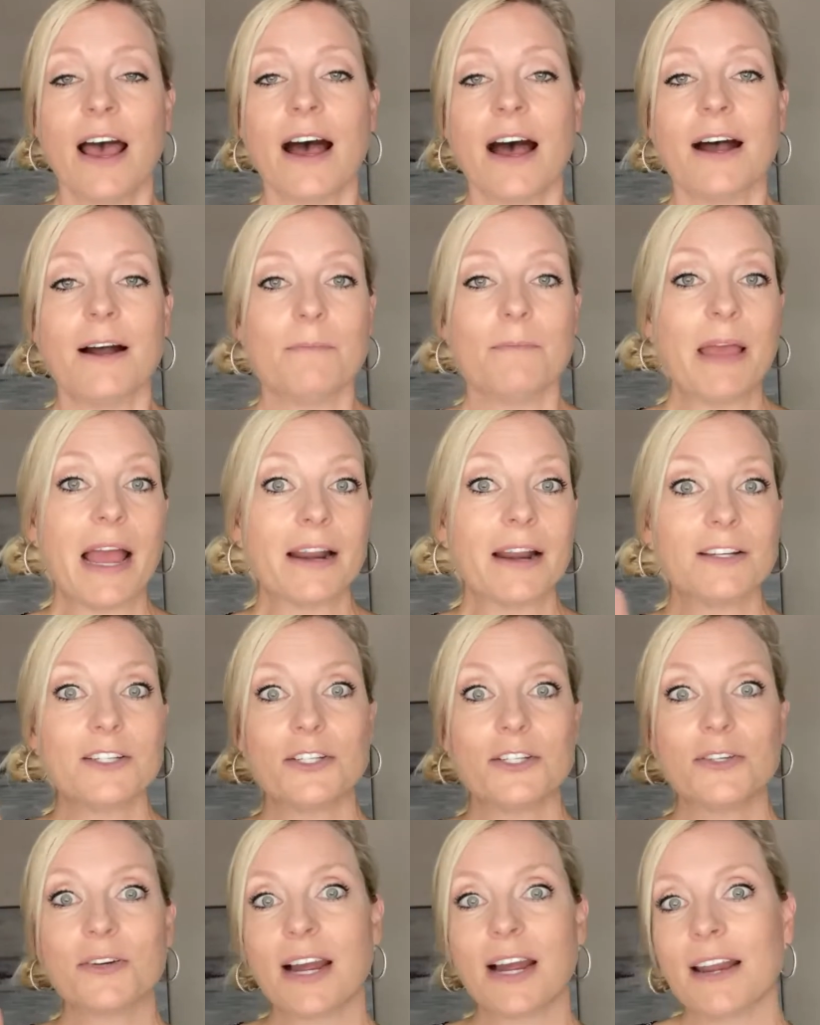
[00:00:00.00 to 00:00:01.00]
um, how to
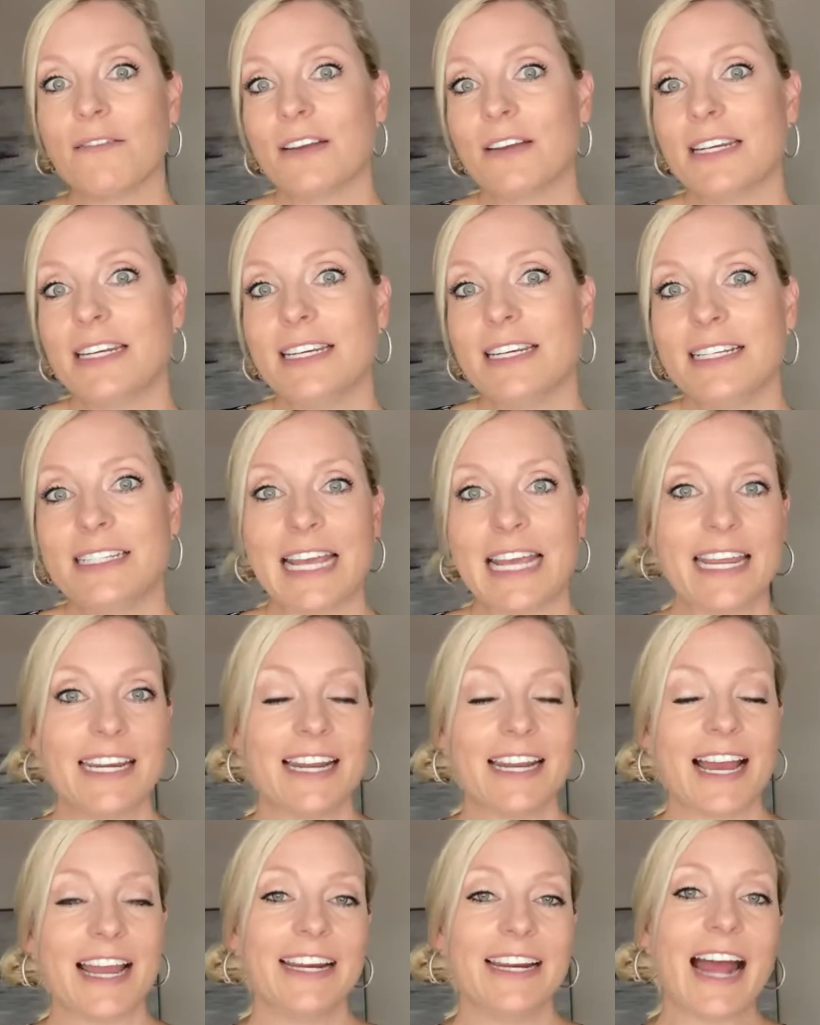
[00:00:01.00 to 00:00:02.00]
do kind of a date
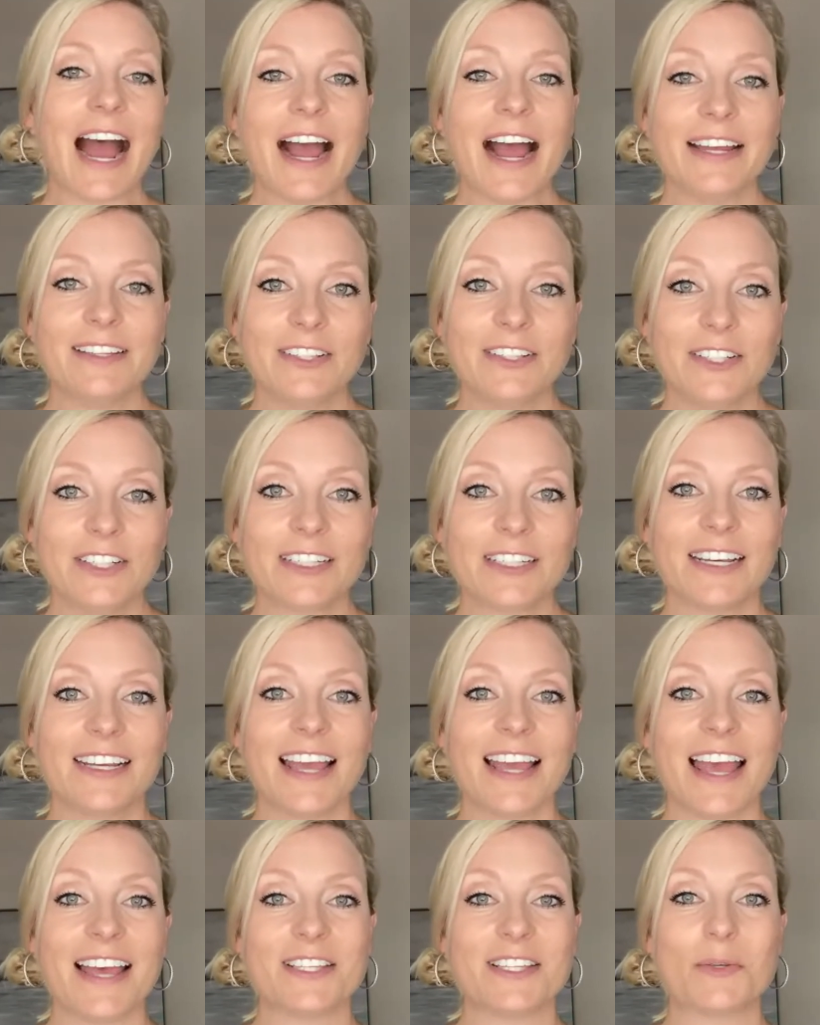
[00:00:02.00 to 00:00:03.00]
night eye look
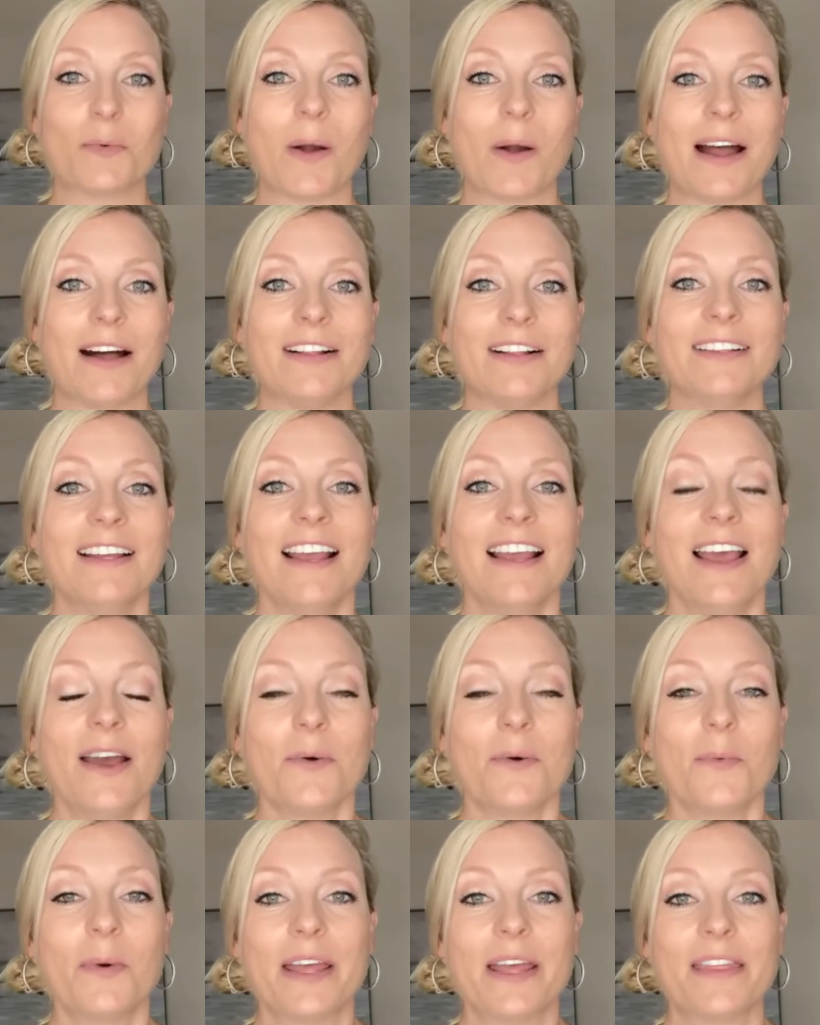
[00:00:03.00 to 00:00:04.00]
as well
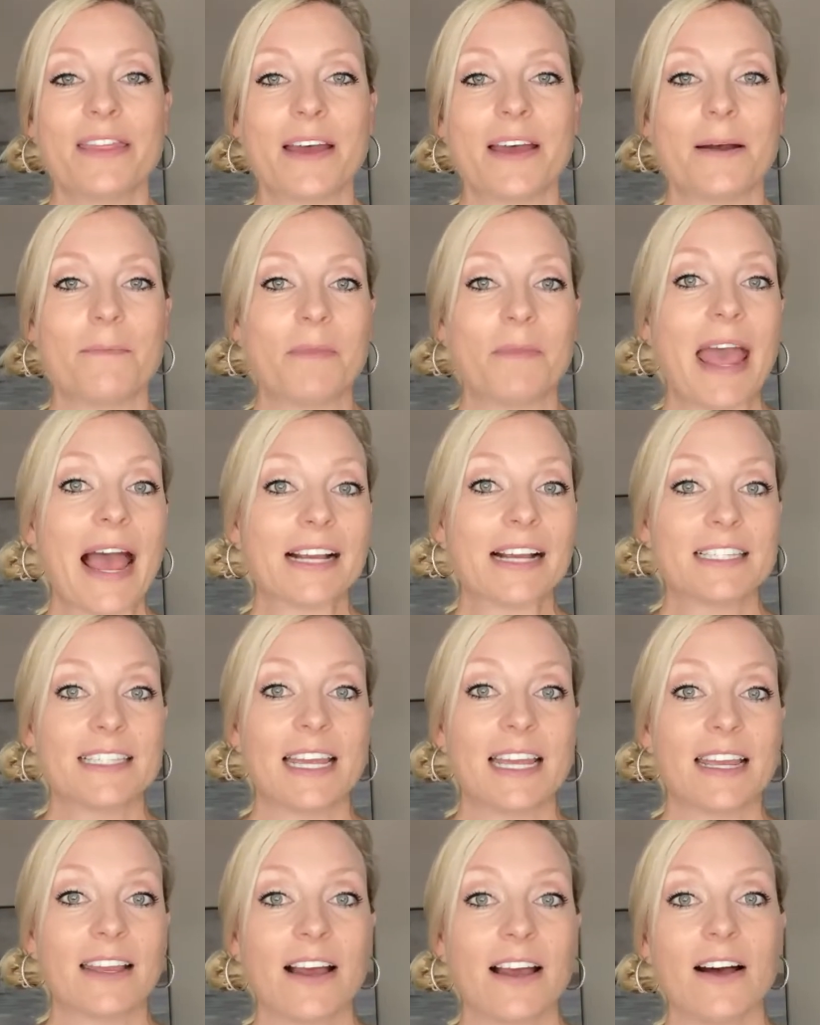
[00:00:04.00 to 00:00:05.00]
with um,
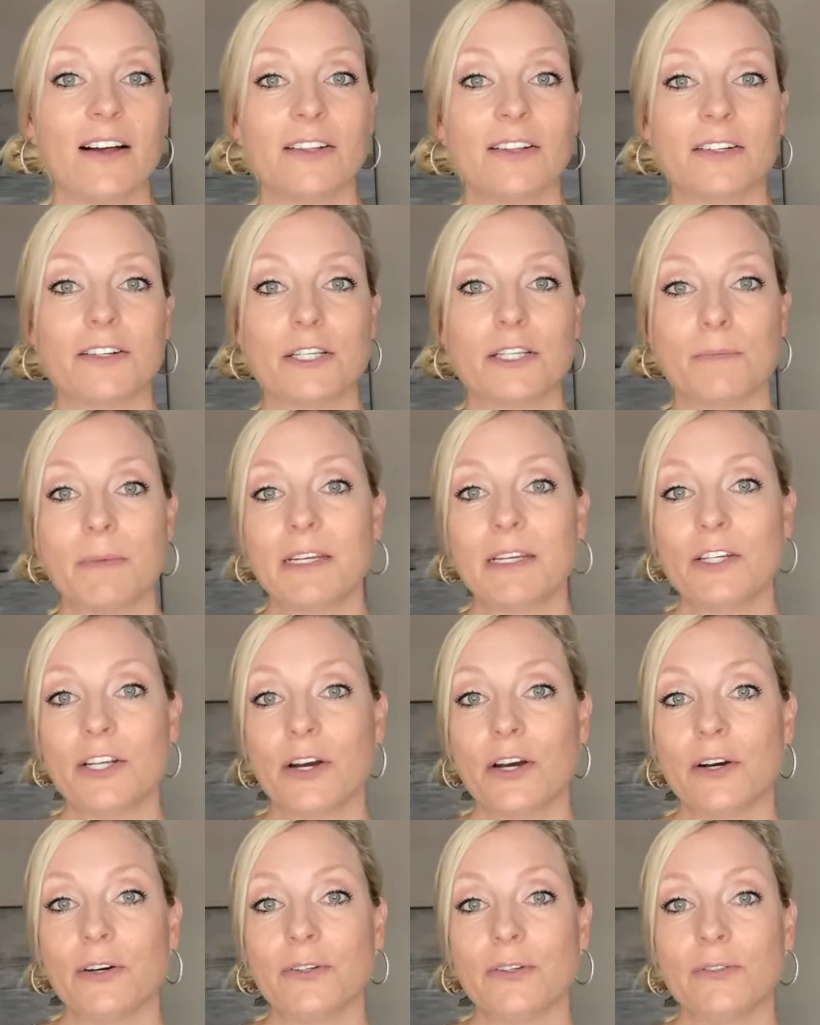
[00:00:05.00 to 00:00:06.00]
accent colors,
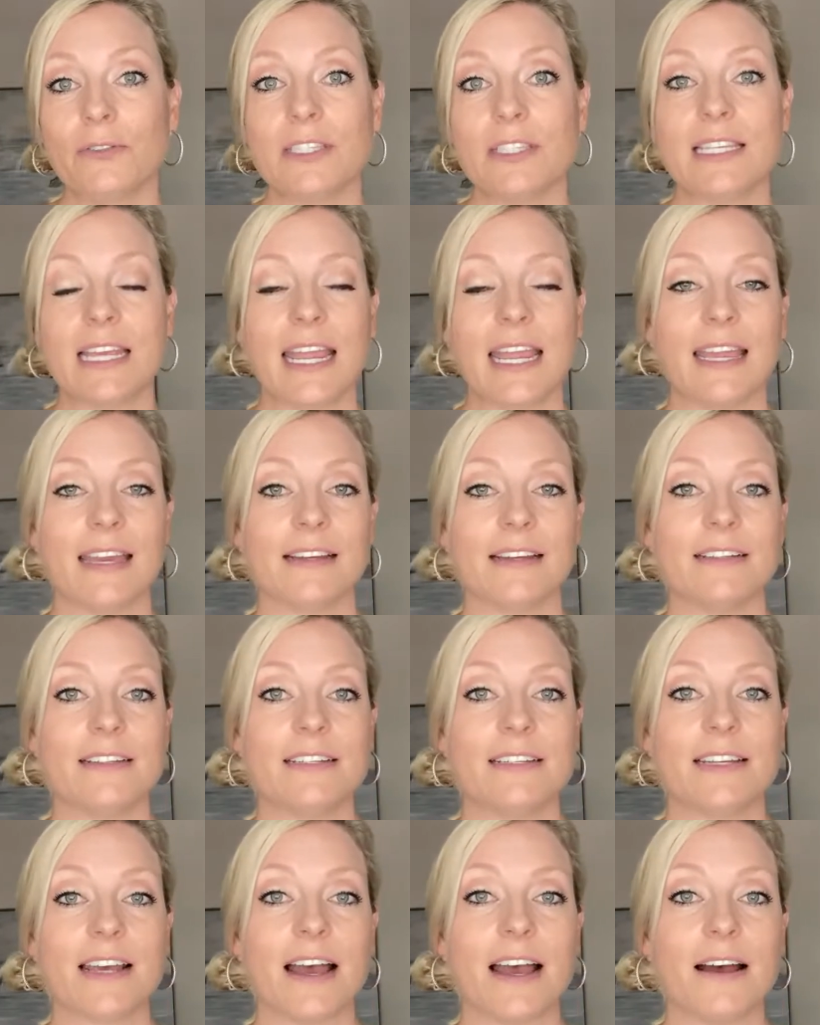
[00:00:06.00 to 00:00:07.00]
midtones,
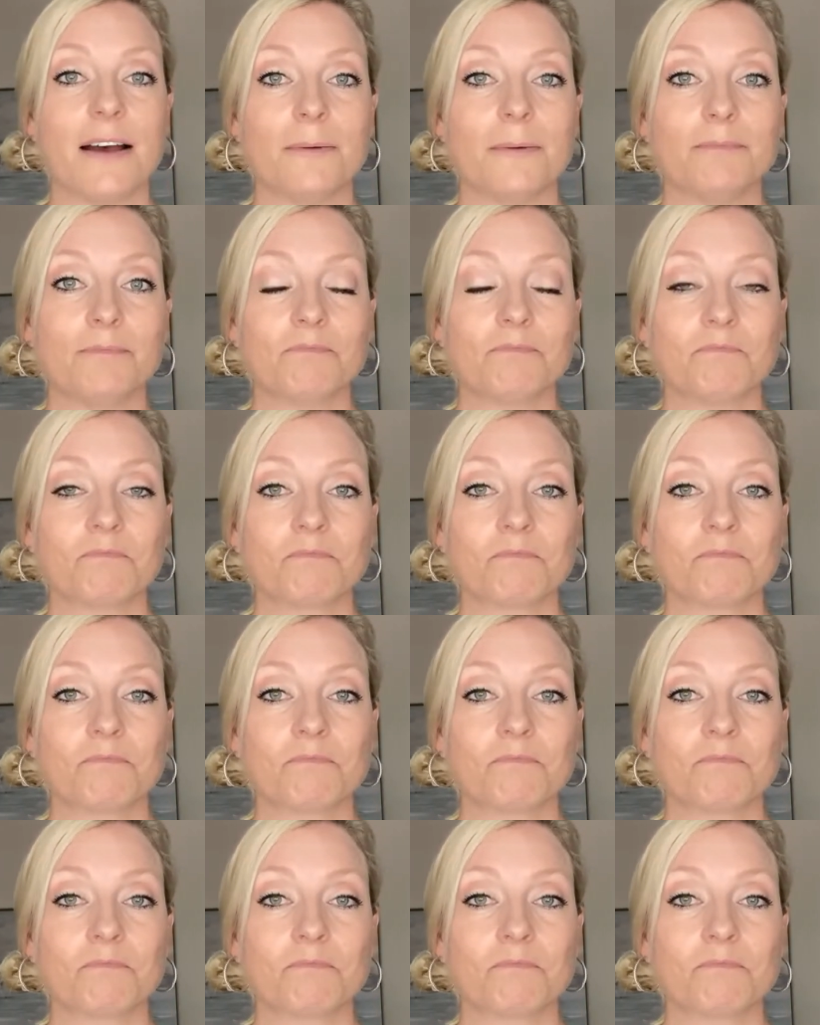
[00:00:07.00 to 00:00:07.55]
and um,